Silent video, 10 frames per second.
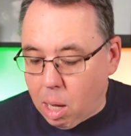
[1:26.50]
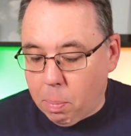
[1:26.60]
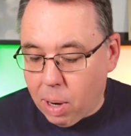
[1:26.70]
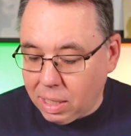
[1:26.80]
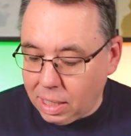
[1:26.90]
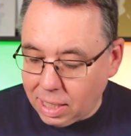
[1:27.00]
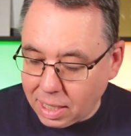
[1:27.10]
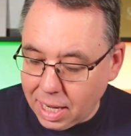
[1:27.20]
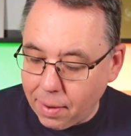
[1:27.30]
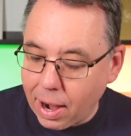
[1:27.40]
But as he
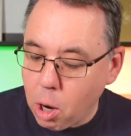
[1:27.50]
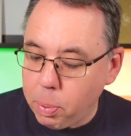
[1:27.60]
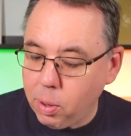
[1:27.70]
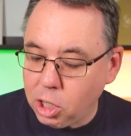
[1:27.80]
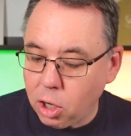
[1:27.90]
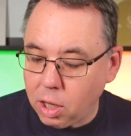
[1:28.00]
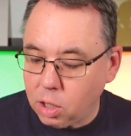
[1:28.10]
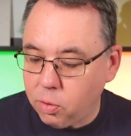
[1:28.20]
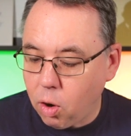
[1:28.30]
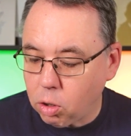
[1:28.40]
says here, I hope you enjoy
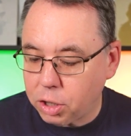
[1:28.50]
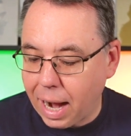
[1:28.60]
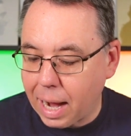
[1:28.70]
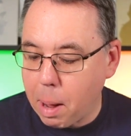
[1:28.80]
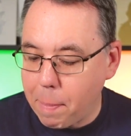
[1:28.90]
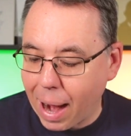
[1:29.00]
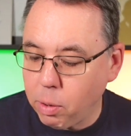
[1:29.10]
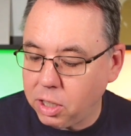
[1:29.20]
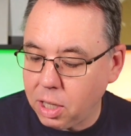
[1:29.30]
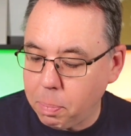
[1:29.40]
this 4-track
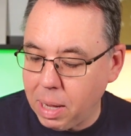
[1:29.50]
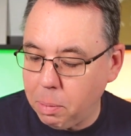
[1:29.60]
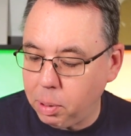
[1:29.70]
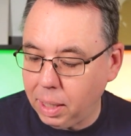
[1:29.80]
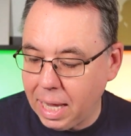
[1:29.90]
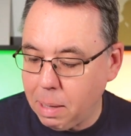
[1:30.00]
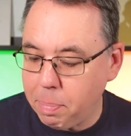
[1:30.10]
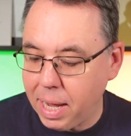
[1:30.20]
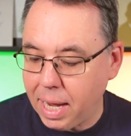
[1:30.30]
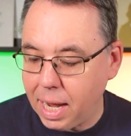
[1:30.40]
Power to the People
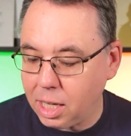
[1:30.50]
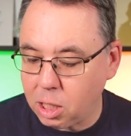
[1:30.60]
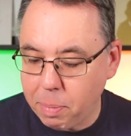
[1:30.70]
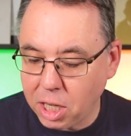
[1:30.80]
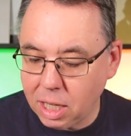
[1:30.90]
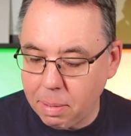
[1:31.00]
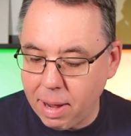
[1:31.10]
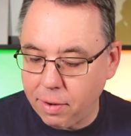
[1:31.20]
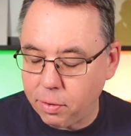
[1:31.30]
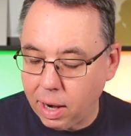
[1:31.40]
EP, especially
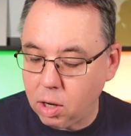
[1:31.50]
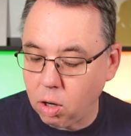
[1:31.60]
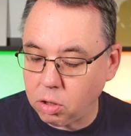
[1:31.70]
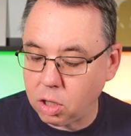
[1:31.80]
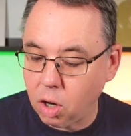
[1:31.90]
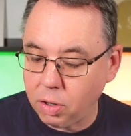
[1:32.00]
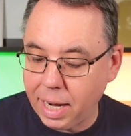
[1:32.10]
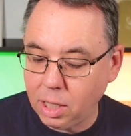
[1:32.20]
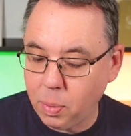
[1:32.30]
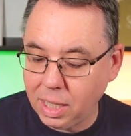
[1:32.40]
made for Record Store
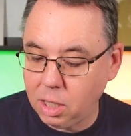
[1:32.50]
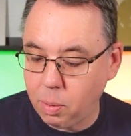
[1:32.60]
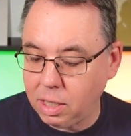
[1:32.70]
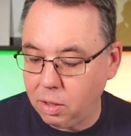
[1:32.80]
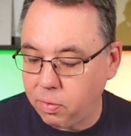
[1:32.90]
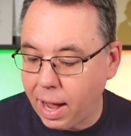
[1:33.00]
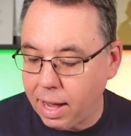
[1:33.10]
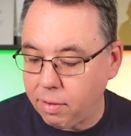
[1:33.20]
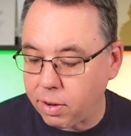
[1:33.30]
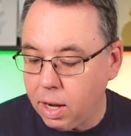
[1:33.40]
Day
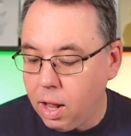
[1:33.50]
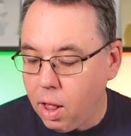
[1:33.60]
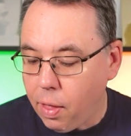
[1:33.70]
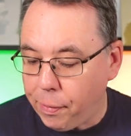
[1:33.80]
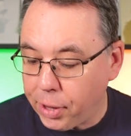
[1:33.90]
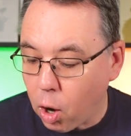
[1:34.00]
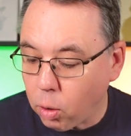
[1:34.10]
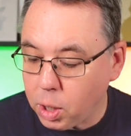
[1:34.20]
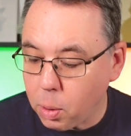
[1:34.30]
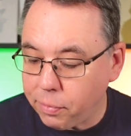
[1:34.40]
2025. The
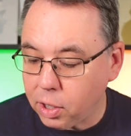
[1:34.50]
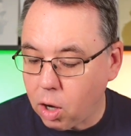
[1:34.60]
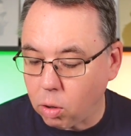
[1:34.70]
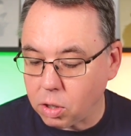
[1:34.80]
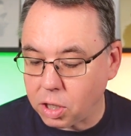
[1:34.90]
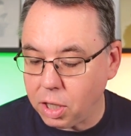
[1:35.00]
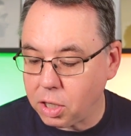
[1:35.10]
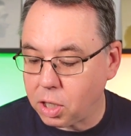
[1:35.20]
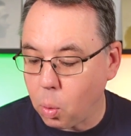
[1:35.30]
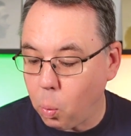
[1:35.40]
audio of the
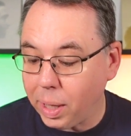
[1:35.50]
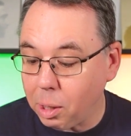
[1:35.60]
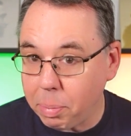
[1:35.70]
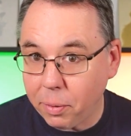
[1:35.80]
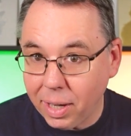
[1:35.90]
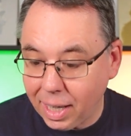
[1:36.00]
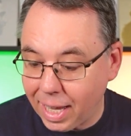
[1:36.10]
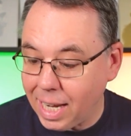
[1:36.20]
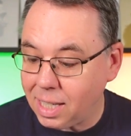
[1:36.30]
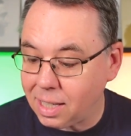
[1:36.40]
concerts will be
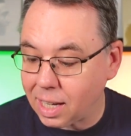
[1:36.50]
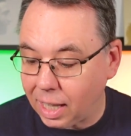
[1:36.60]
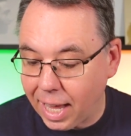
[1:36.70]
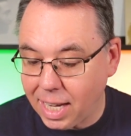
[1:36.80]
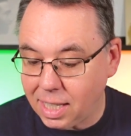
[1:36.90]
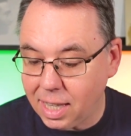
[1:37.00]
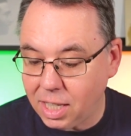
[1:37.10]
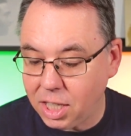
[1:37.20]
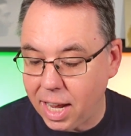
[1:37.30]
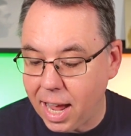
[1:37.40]
released later
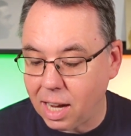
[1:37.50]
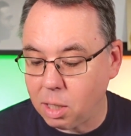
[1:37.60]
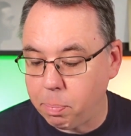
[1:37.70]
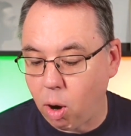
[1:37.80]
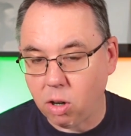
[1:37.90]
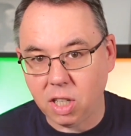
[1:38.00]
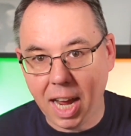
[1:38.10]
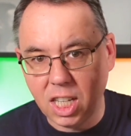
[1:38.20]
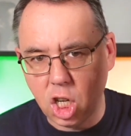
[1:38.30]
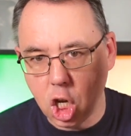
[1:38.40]
this year as a box
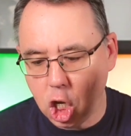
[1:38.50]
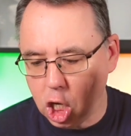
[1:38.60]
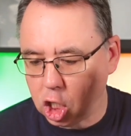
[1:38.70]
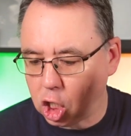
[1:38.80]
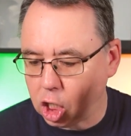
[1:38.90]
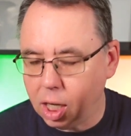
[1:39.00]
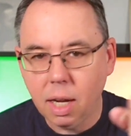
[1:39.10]
set. Yes,